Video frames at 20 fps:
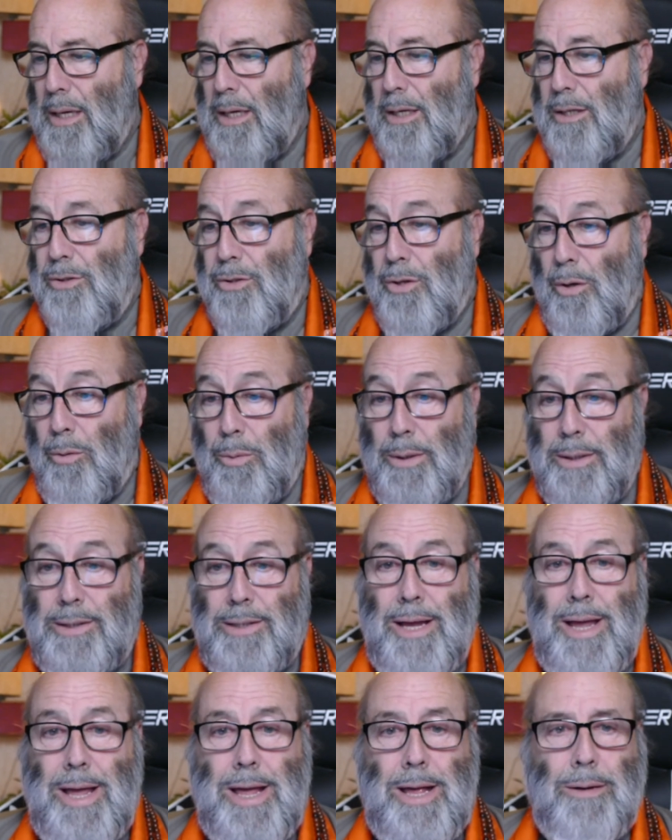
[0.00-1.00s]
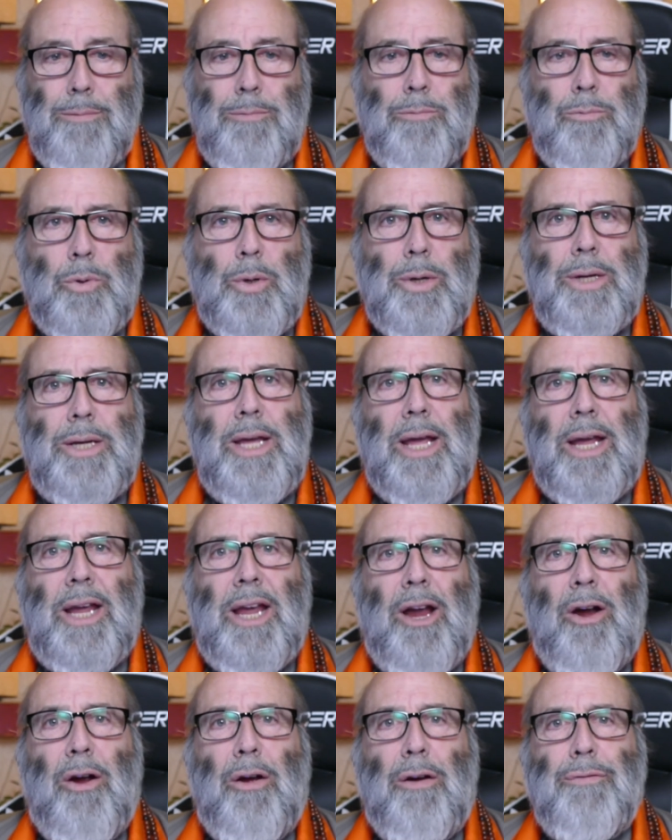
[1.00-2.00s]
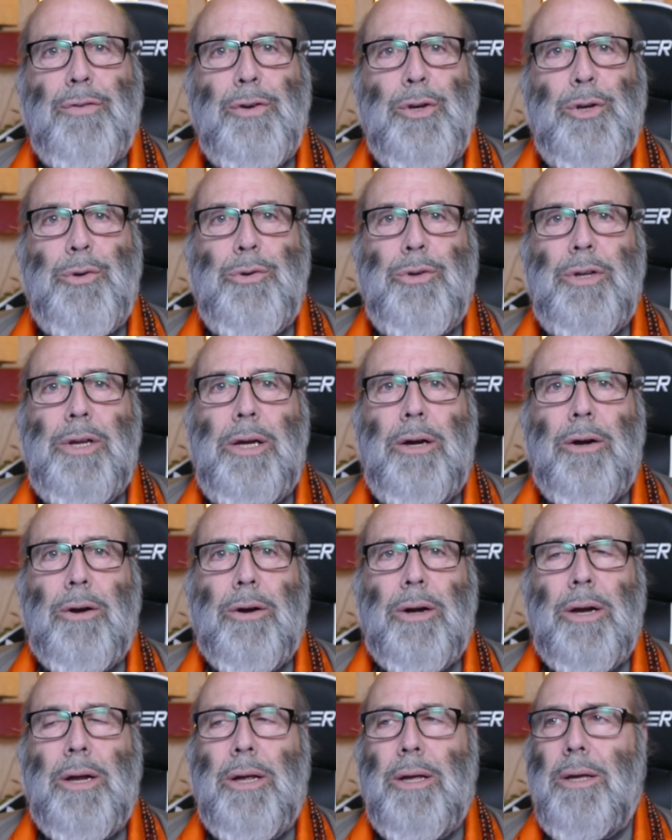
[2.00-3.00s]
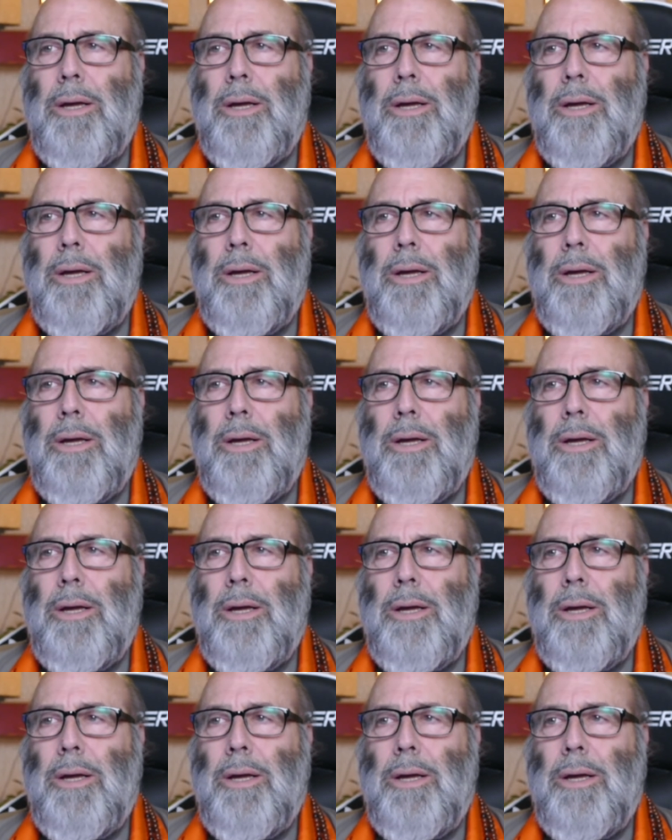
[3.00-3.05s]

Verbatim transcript: So with that, we're kicking off a new year.